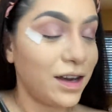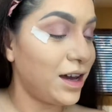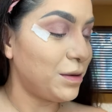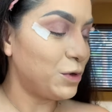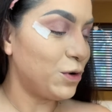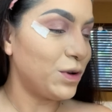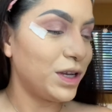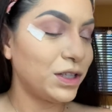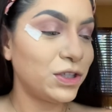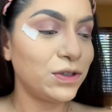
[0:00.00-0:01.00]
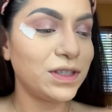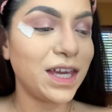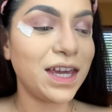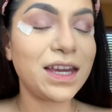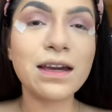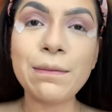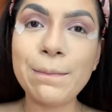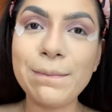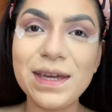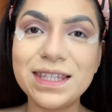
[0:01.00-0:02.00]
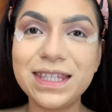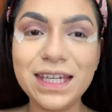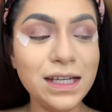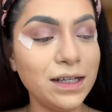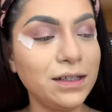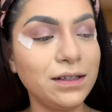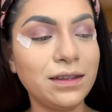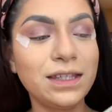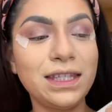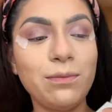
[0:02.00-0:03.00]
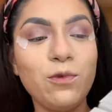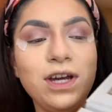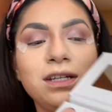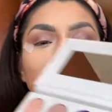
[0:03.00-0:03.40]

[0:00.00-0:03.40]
I'm going to take Mystic, the same one,